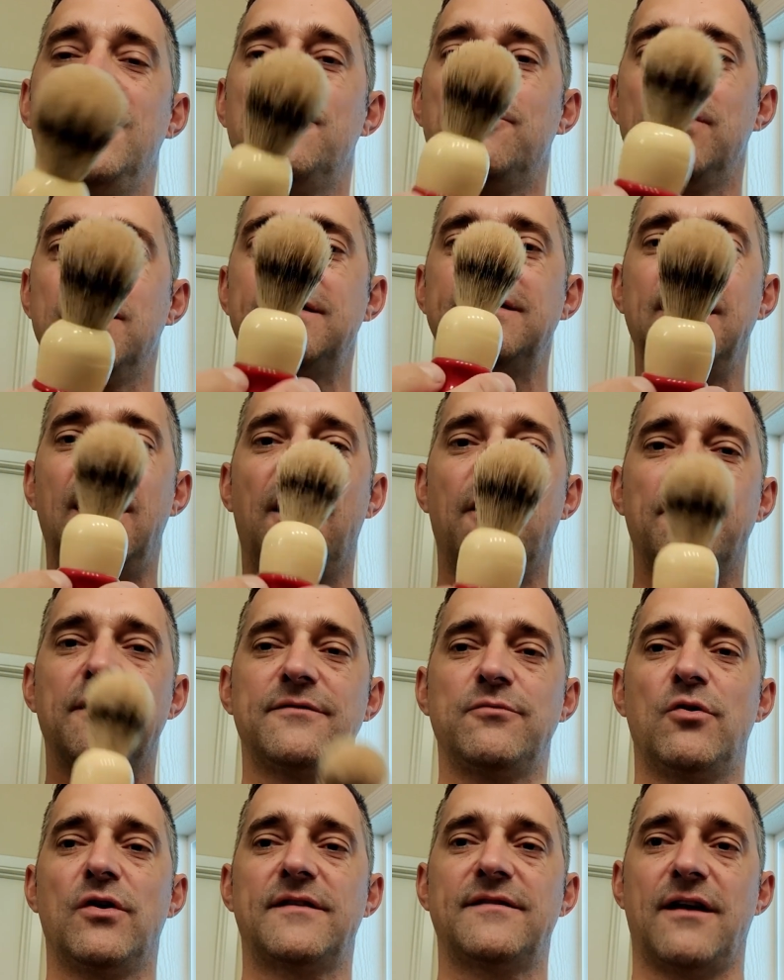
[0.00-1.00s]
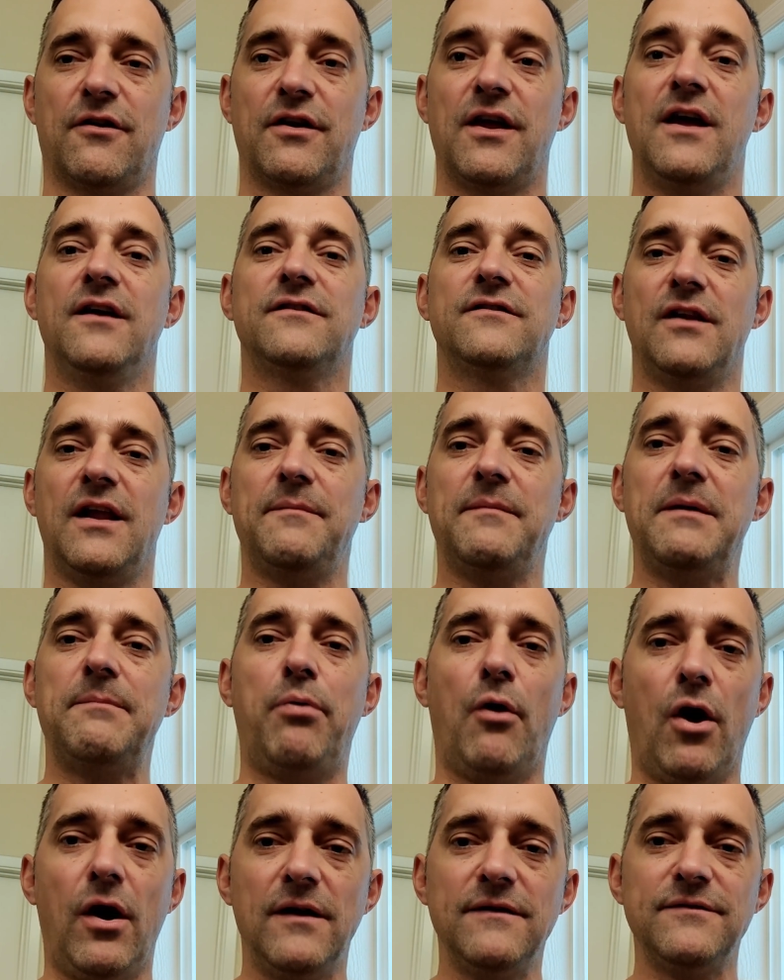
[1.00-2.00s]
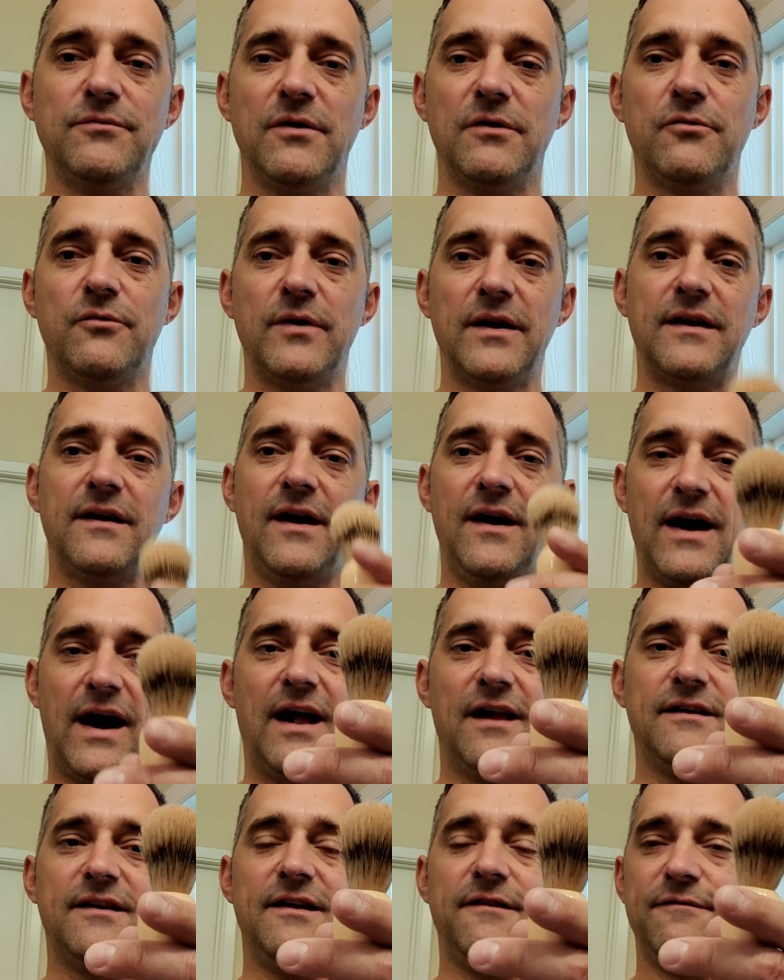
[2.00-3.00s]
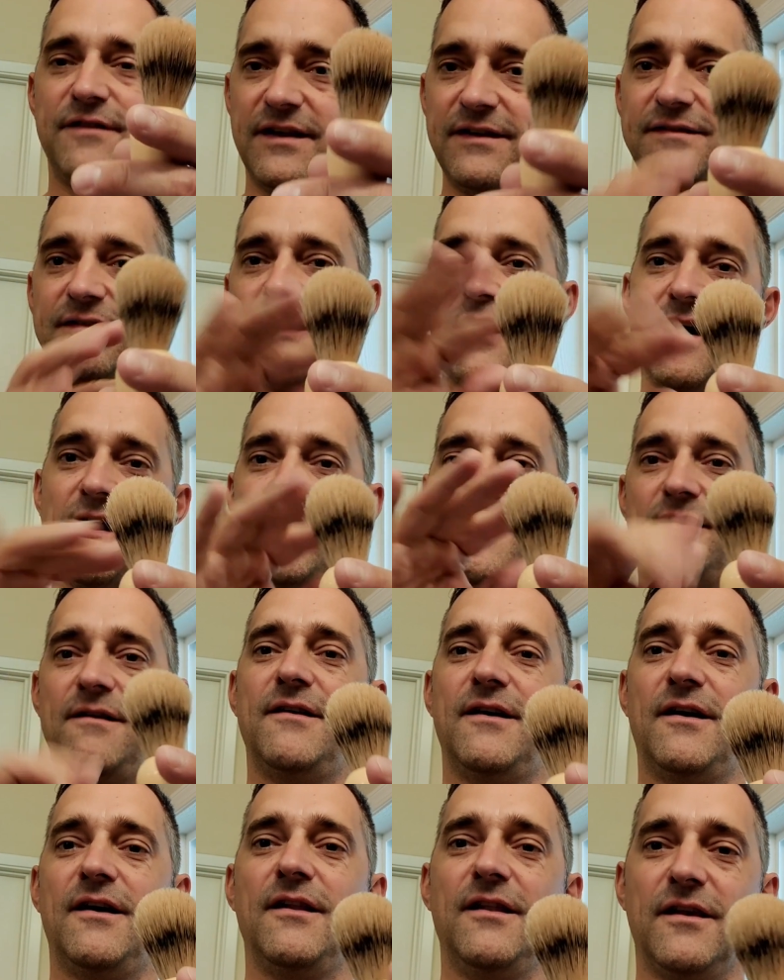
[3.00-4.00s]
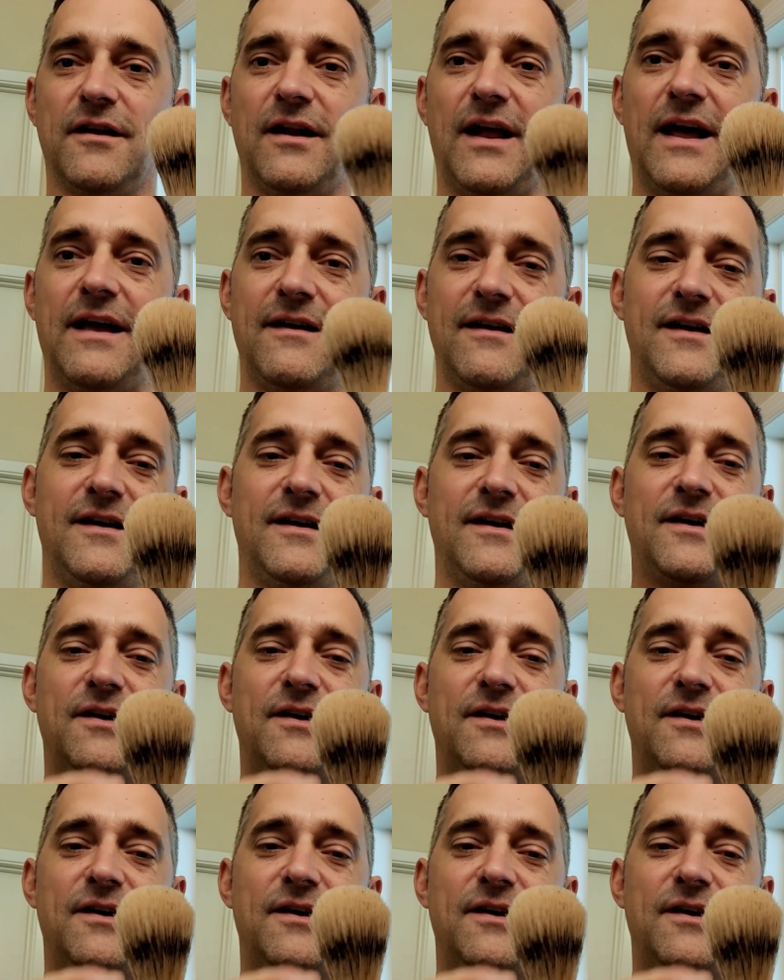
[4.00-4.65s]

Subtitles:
We'll see how this works out. So let me pause real quick. I'll give this a little